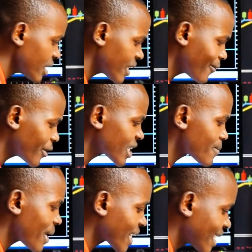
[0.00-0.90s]
the Forex
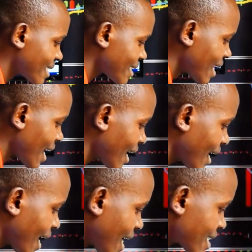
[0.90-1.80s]
market
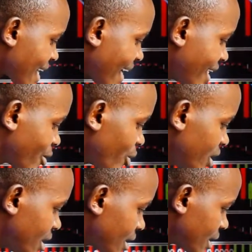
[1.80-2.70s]
has high
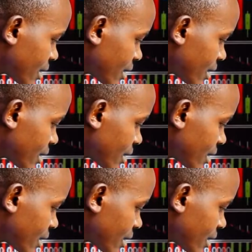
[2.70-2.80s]
liquidity.